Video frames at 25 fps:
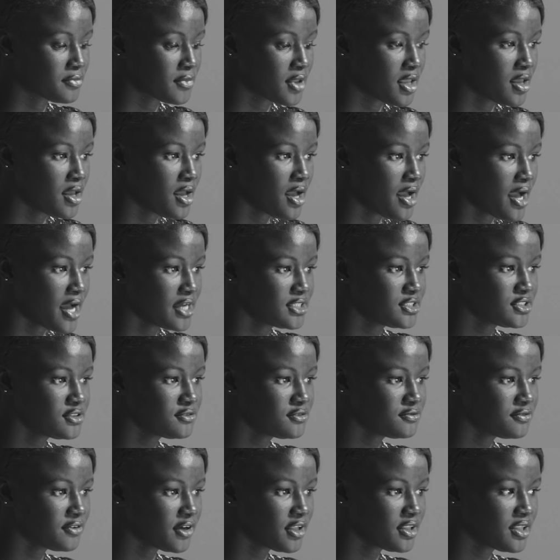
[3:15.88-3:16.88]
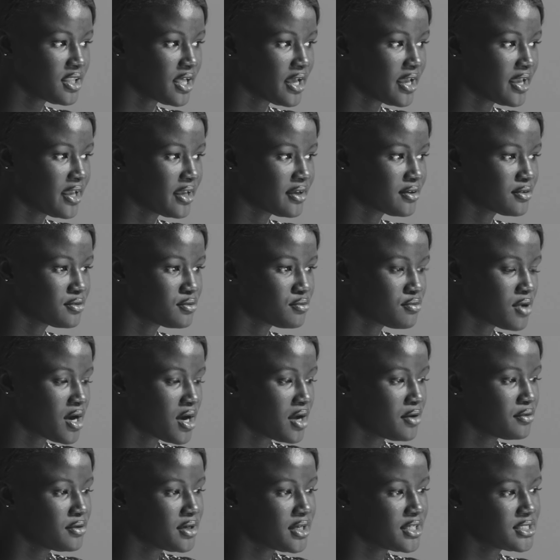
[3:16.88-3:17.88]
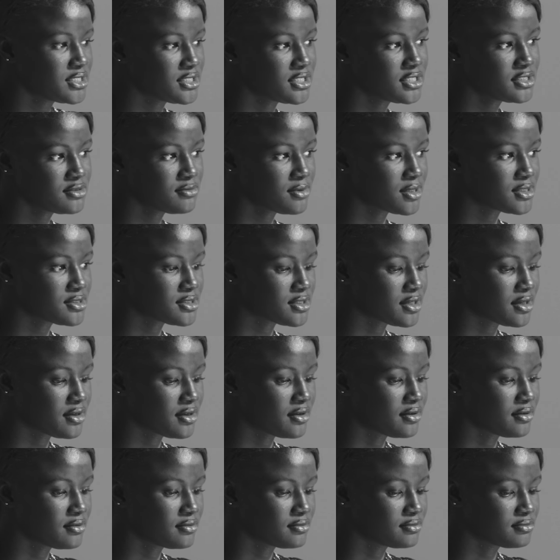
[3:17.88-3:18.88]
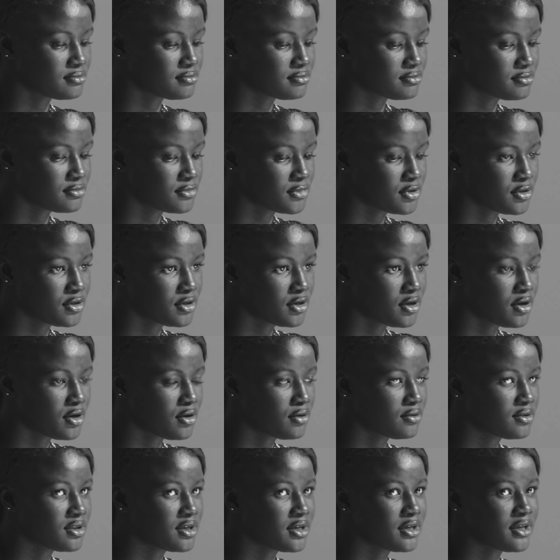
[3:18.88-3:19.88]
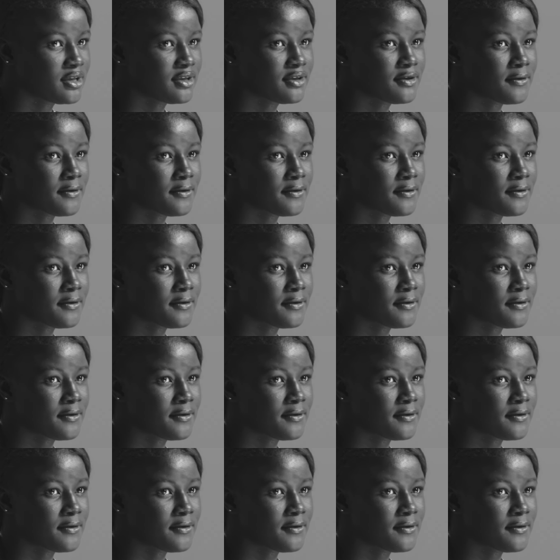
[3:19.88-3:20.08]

I just felt like why would I change my skin? You know, like